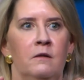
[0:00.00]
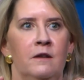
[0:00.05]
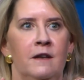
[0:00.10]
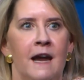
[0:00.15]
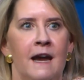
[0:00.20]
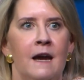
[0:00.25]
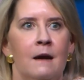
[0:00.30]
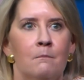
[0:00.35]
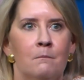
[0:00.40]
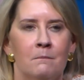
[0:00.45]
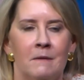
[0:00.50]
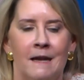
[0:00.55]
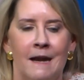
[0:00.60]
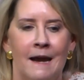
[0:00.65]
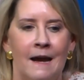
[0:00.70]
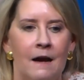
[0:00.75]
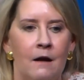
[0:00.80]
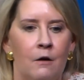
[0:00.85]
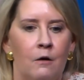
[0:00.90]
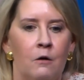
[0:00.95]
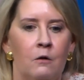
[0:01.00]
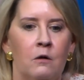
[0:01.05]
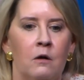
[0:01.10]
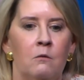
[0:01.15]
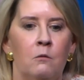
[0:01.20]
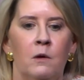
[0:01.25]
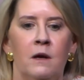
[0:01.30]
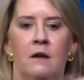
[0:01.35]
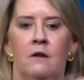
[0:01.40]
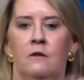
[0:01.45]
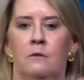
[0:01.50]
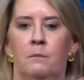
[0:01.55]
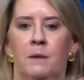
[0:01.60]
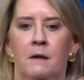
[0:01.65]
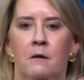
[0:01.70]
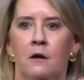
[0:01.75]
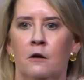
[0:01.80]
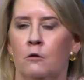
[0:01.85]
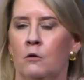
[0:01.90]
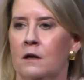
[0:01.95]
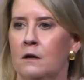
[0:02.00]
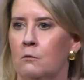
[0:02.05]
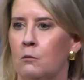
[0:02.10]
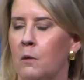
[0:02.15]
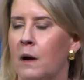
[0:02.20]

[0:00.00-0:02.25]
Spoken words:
damp down what has been a great